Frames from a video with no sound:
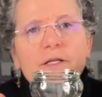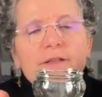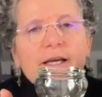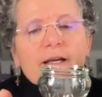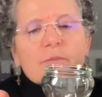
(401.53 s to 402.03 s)

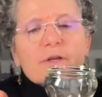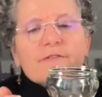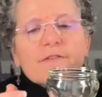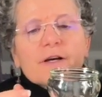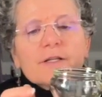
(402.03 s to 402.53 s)
That can be
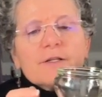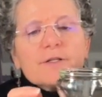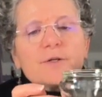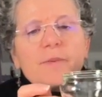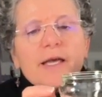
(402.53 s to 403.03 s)
fun
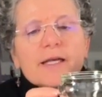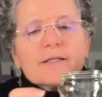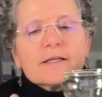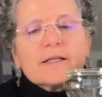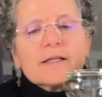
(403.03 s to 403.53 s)
to
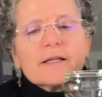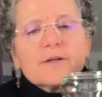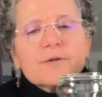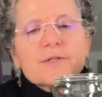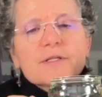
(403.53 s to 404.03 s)
paint, and then it
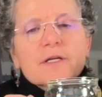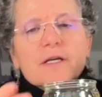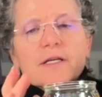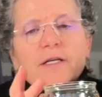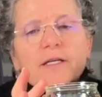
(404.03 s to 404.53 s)
goes
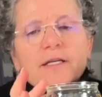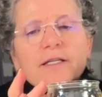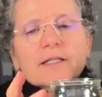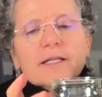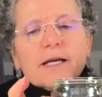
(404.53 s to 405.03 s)

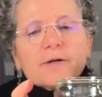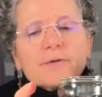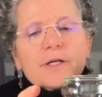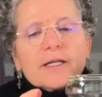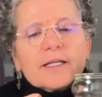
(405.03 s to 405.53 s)
in and
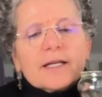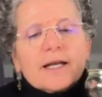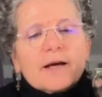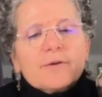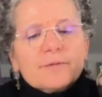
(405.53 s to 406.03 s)
out and in and
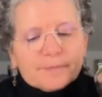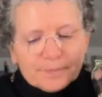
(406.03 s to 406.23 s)
out.